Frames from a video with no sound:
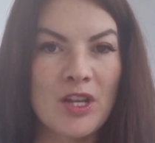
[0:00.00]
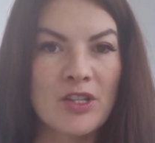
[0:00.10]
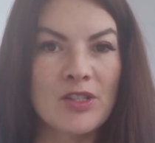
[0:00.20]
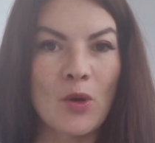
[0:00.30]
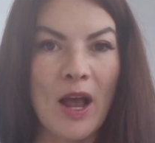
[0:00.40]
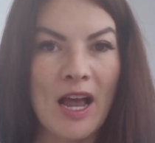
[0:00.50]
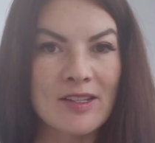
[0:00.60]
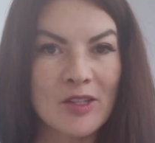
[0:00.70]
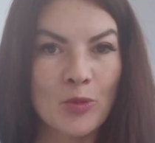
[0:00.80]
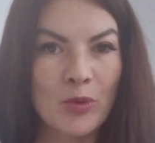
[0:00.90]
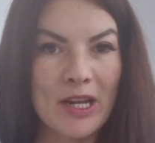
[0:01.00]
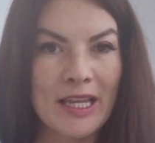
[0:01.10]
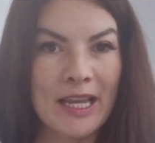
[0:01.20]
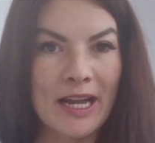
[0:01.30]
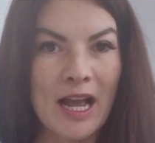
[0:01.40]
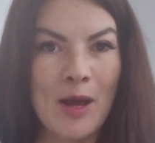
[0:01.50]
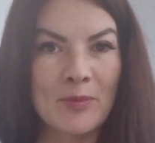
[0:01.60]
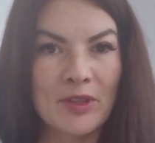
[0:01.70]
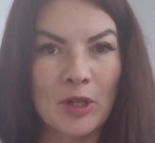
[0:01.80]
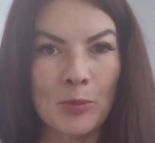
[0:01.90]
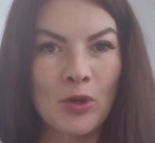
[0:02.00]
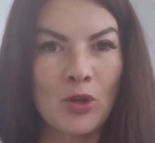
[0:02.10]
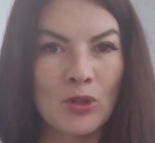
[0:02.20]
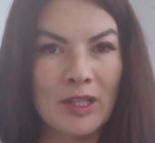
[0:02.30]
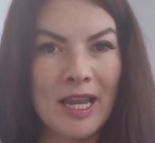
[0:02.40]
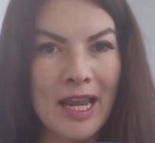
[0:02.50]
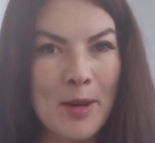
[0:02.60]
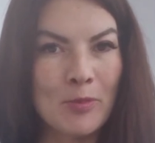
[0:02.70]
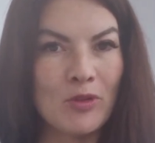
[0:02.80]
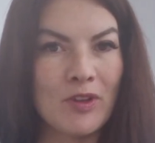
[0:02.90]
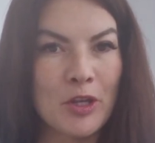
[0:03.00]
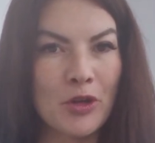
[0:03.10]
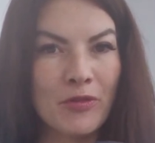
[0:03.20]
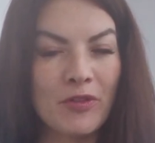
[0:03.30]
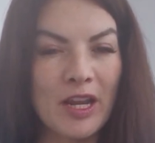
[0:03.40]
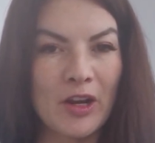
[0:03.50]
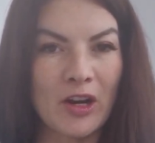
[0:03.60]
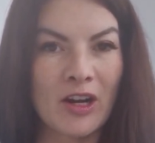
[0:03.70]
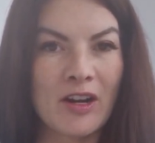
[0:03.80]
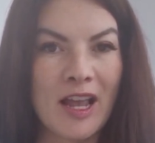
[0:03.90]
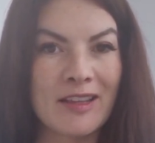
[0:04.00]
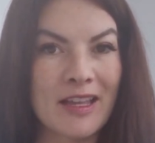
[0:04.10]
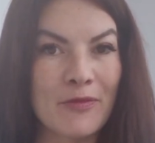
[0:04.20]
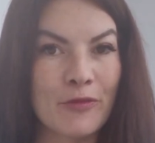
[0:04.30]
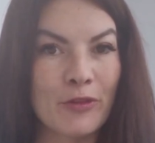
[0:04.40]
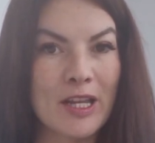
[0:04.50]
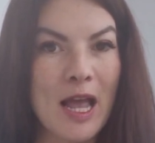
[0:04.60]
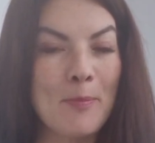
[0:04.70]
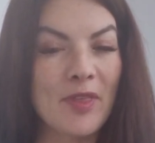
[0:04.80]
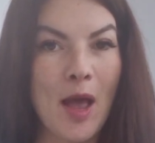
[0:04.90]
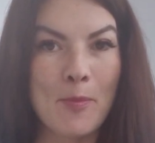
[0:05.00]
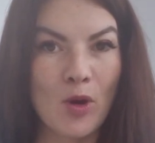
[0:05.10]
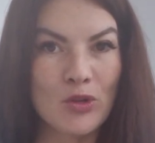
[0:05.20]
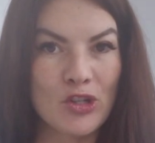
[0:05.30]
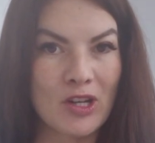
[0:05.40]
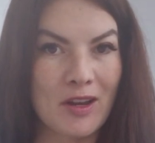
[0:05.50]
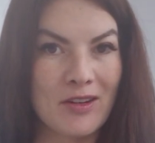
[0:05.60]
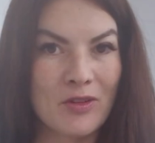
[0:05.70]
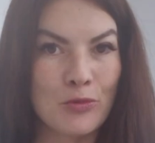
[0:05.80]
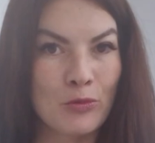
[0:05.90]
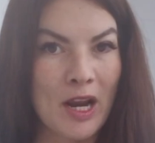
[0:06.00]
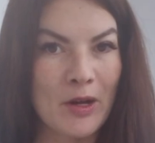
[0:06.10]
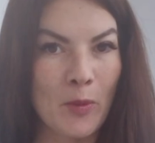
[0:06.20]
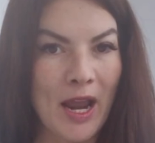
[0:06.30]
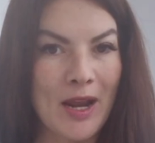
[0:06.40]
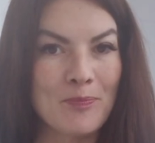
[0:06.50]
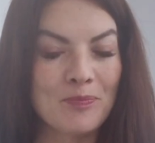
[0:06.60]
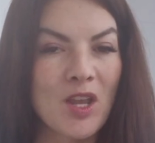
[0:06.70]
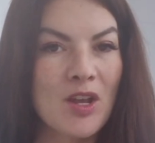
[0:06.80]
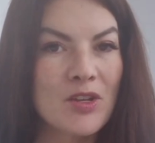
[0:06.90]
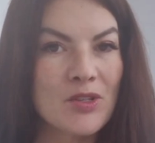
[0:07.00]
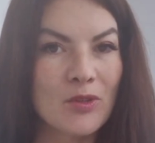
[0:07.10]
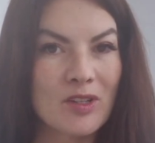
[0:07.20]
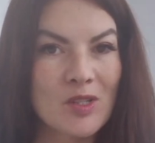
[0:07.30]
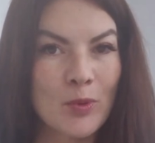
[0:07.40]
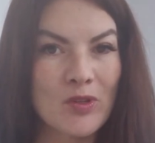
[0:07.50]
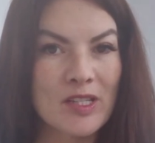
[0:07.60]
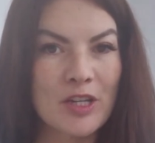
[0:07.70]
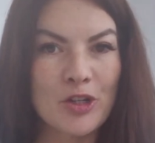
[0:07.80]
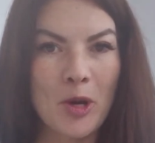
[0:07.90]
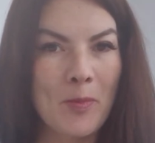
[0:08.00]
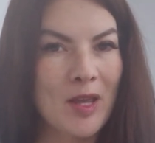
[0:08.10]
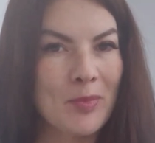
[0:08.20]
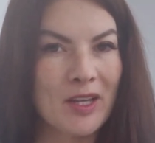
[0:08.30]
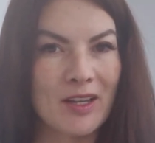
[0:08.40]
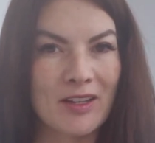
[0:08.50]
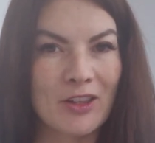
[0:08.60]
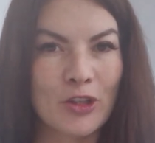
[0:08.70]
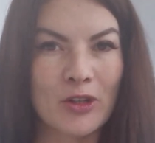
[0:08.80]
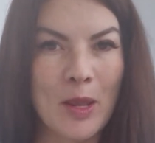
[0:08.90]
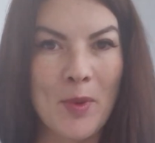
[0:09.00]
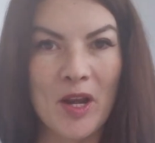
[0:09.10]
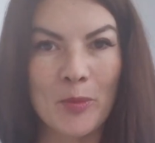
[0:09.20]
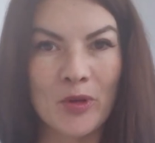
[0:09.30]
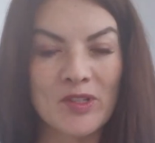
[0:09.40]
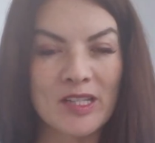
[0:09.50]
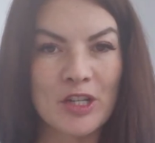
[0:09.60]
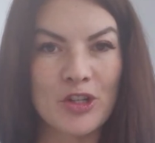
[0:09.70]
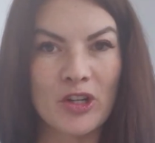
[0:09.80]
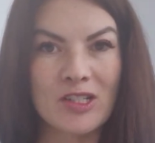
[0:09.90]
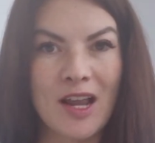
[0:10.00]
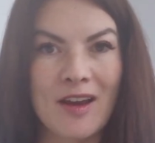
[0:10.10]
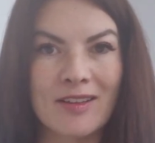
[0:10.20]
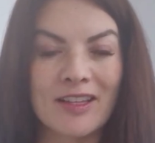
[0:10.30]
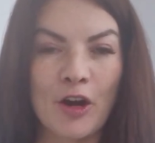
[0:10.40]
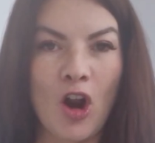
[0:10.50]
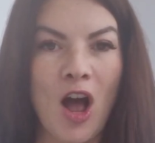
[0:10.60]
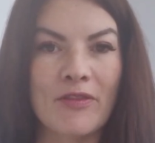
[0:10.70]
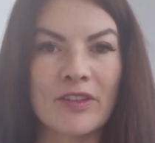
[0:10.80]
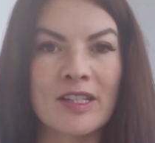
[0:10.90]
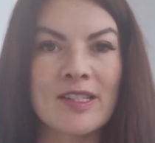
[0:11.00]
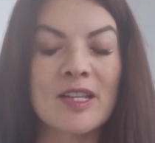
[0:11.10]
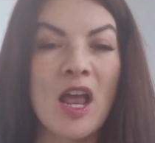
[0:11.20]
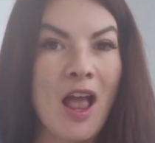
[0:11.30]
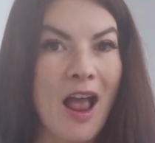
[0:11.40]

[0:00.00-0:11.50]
So as they're breaking it up, they're pulling and moving your finger, and they free up that motion right away. So this procedure might be a 30-minute procedure done in their office.